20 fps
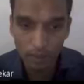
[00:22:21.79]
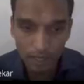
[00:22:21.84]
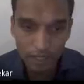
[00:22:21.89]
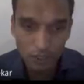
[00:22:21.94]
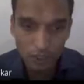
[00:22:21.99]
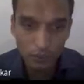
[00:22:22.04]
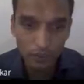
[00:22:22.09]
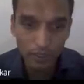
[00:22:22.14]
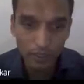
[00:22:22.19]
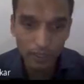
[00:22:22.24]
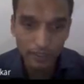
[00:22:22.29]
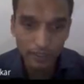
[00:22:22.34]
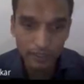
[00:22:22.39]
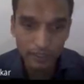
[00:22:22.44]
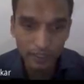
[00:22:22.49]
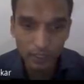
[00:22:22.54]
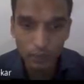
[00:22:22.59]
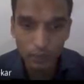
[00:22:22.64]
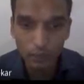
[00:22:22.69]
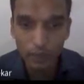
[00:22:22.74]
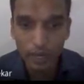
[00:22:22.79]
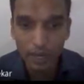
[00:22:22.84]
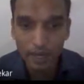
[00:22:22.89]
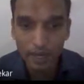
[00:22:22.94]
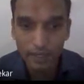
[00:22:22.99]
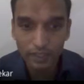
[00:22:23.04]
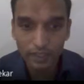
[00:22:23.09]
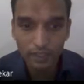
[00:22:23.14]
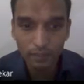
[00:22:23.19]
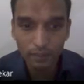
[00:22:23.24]
Your commands will
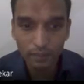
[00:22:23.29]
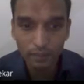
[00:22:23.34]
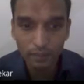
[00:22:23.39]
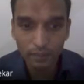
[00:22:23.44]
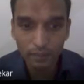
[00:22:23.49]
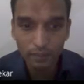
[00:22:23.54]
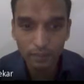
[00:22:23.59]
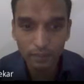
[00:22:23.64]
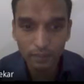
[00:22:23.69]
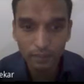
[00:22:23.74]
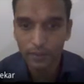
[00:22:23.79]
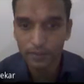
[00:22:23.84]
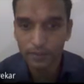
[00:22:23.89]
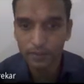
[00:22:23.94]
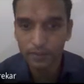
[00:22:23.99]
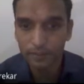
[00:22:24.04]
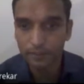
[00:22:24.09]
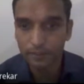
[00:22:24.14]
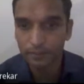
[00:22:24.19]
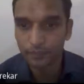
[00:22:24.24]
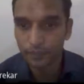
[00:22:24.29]
execute at the prompt.